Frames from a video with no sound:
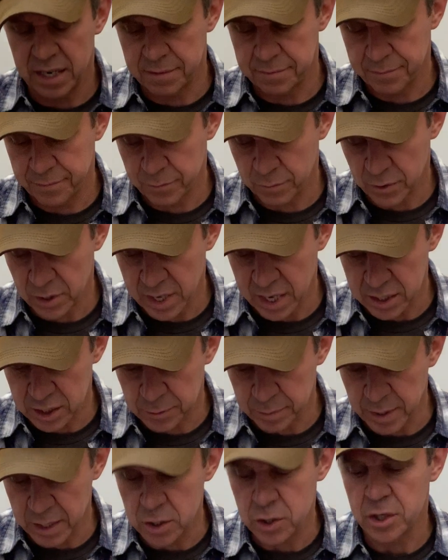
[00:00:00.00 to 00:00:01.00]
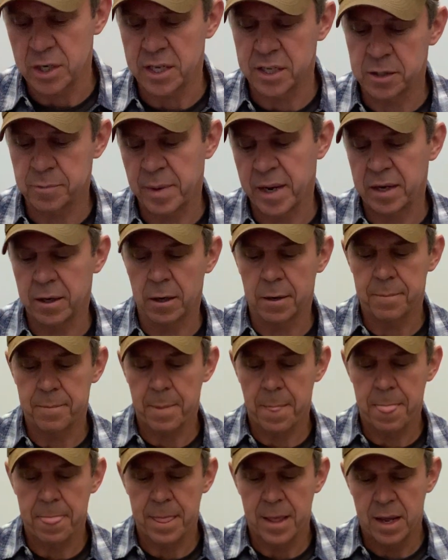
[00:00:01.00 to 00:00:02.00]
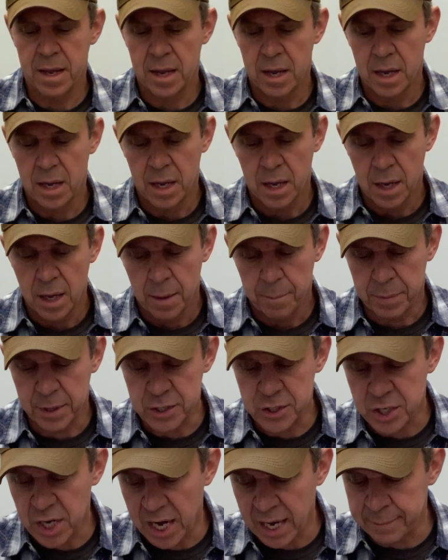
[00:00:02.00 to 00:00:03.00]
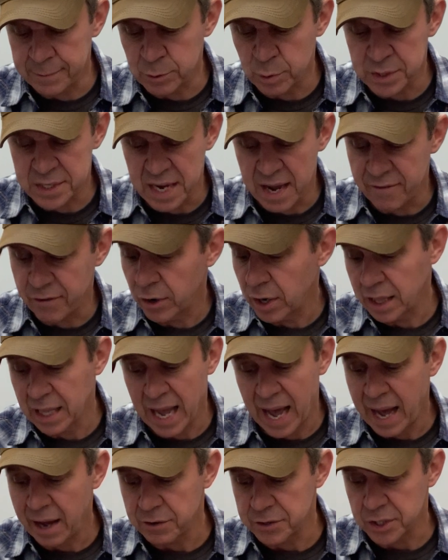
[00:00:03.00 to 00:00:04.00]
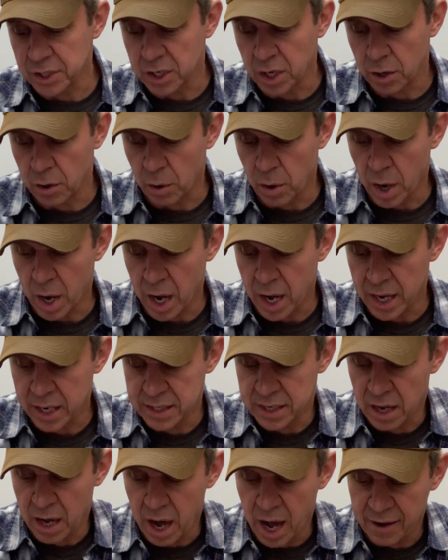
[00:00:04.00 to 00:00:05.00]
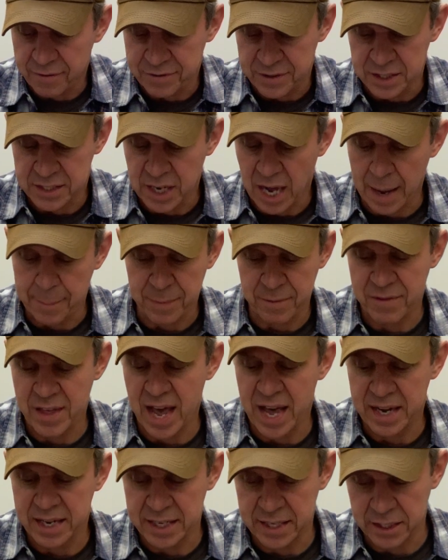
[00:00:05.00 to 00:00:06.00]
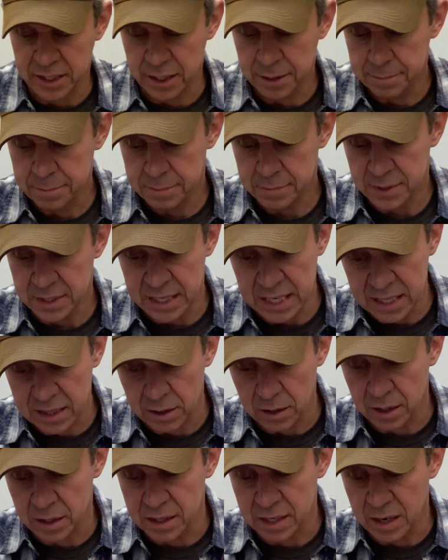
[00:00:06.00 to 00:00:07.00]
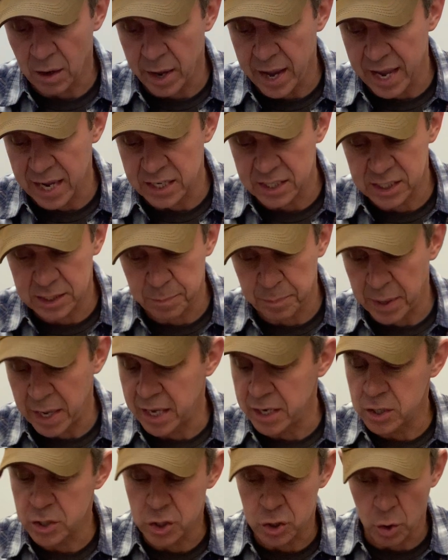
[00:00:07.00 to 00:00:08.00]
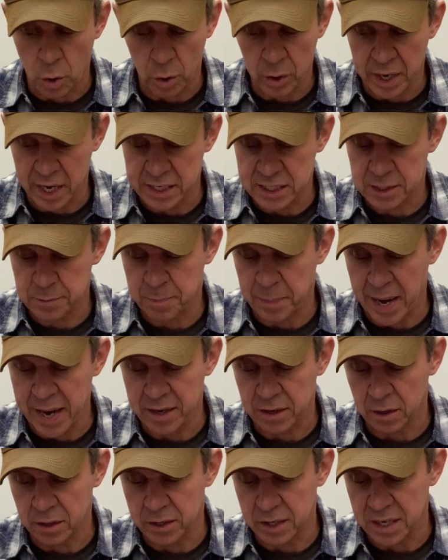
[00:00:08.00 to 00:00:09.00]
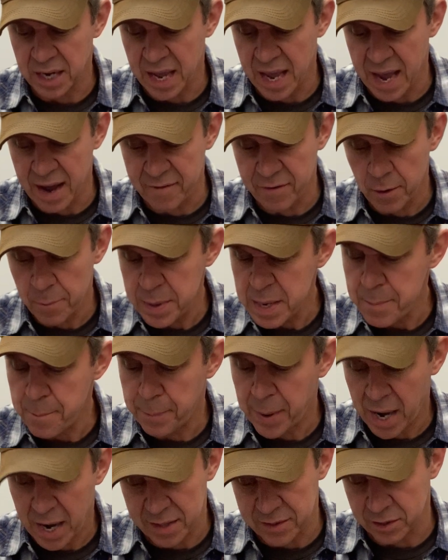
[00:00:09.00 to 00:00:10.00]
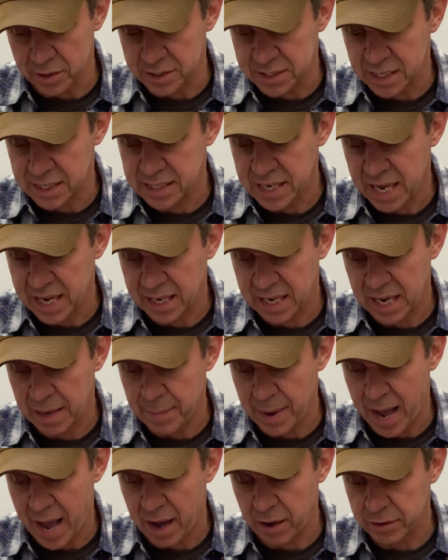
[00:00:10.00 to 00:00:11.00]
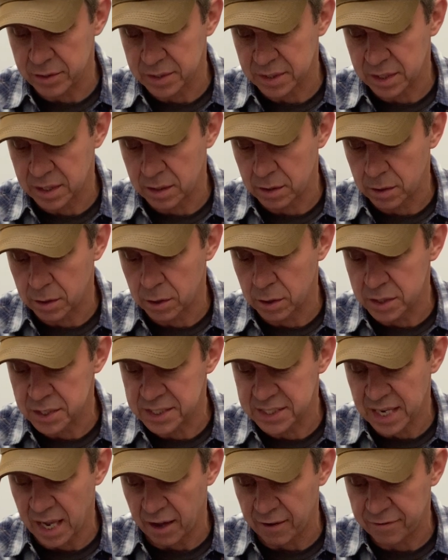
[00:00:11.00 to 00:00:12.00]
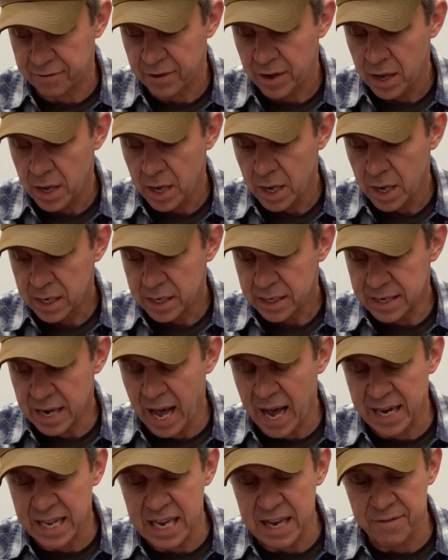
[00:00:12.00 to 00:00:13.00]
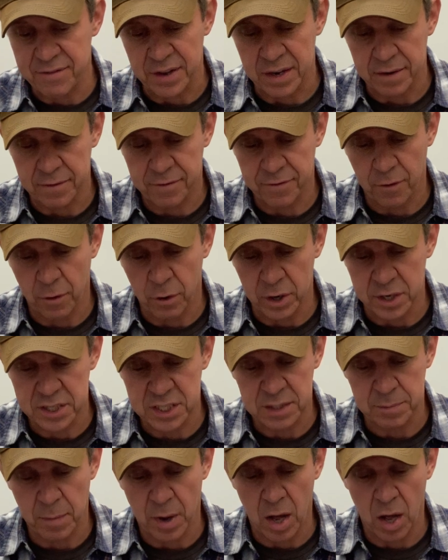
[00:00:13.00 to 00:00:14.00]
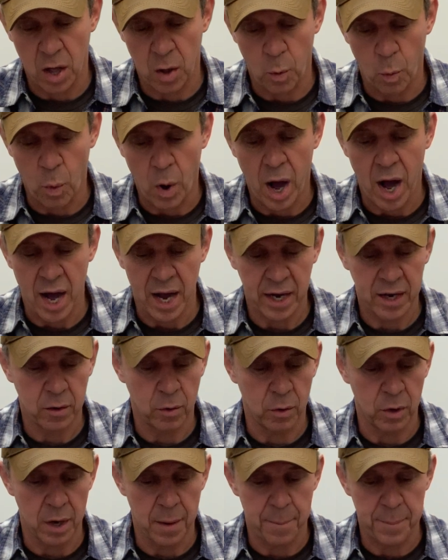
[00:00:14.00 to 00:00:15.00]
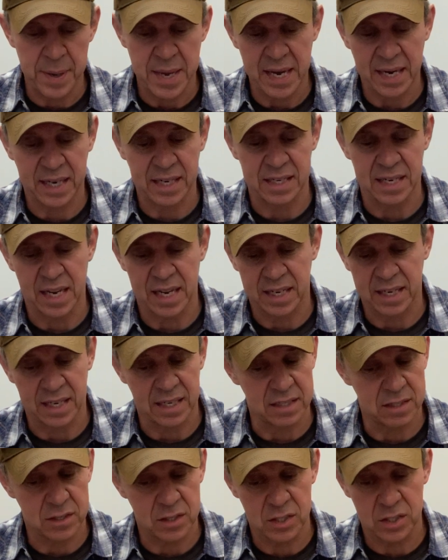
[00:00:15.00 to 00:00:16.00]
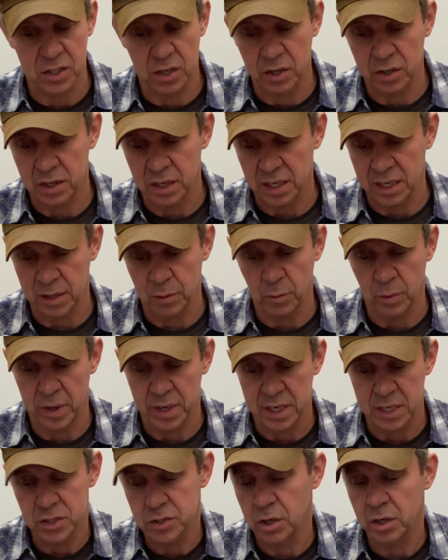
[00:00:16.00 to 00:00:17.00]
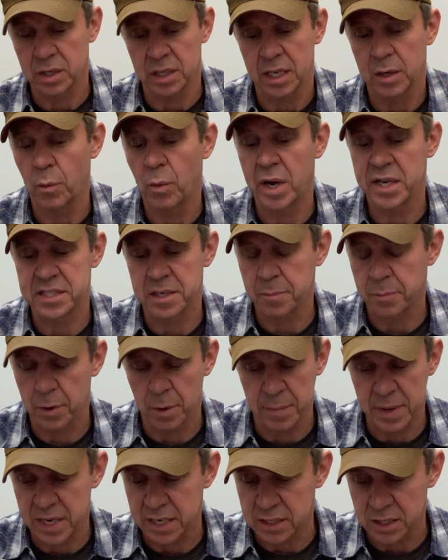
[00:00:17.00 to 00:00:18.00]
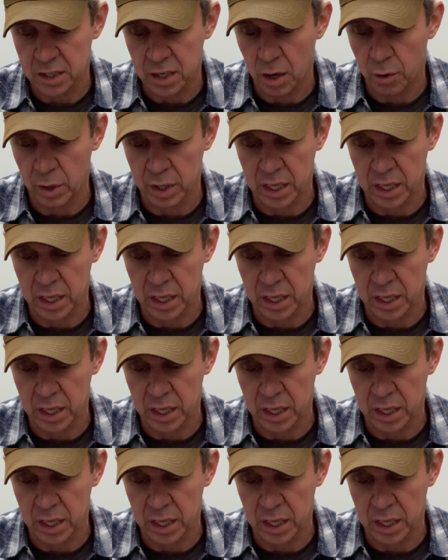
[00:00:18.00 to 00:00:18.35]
in with Aunt Sponge and Aunt Spiker. But James was never allowed to go off the top of that hill. Neither Aunt Sponge nor Aunt Spiker could ever be bothered to take him out herself. not even for a small walk or a picnic, and he certainly wasn't permitted to go